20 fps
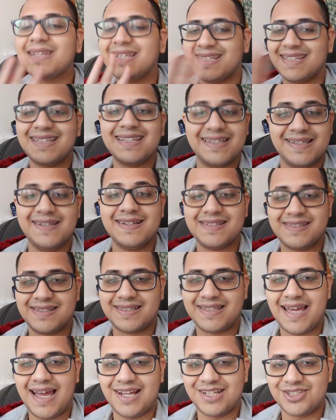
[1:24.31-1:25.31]
Here's the
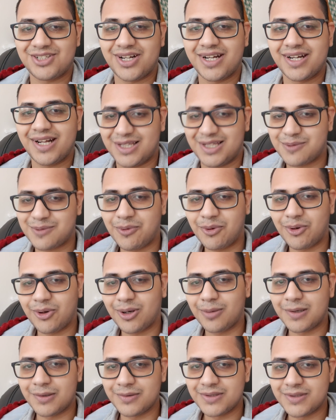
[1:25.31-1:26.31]
catch, right? I spoke
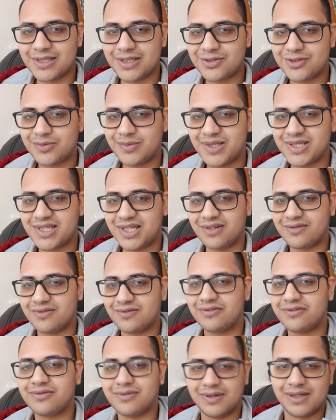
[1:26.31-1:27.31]
about these to myself
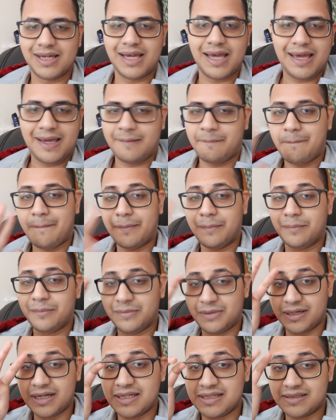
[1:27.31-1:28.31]

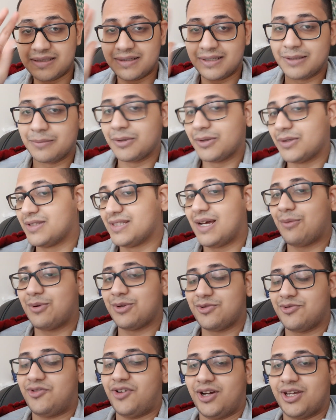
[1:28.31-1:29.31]
recently, because that
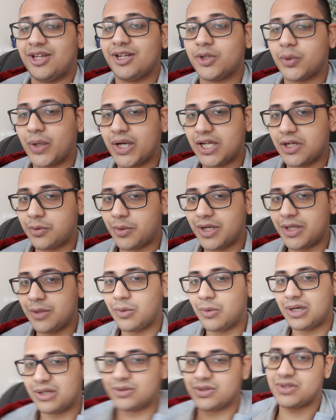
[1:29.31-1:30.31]
was fucking
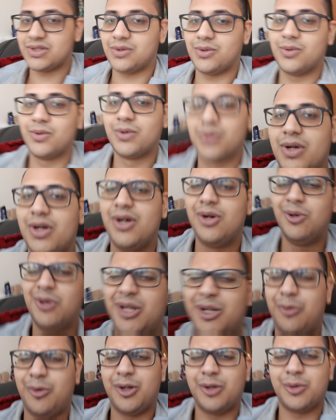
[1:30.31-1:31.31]
2021 or so,
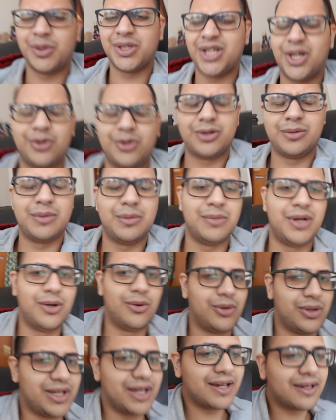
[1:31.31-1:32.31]
like 2020. I don't remember. I
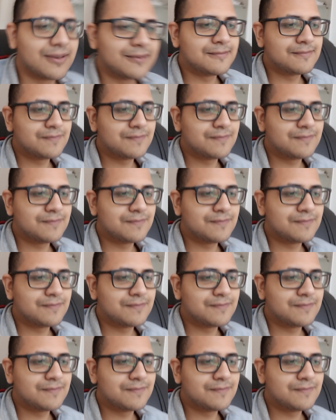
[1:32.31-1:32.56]
don't care.